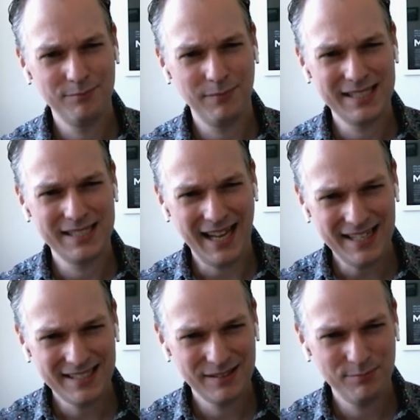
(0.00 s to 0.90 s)
test
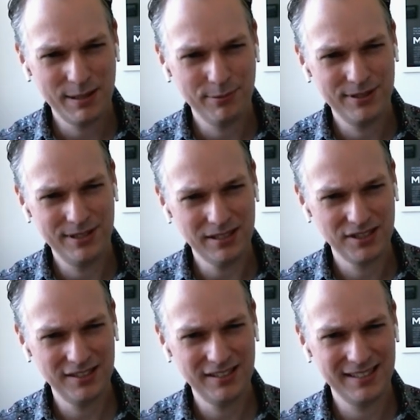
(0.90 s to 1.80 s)
and my production
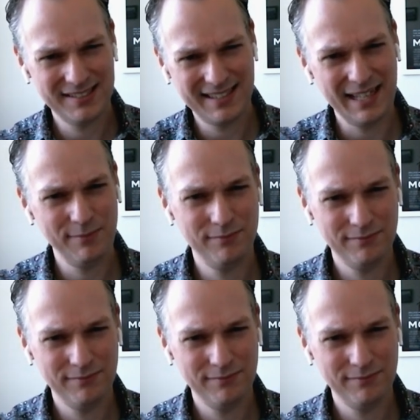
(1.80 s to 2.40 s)
are the same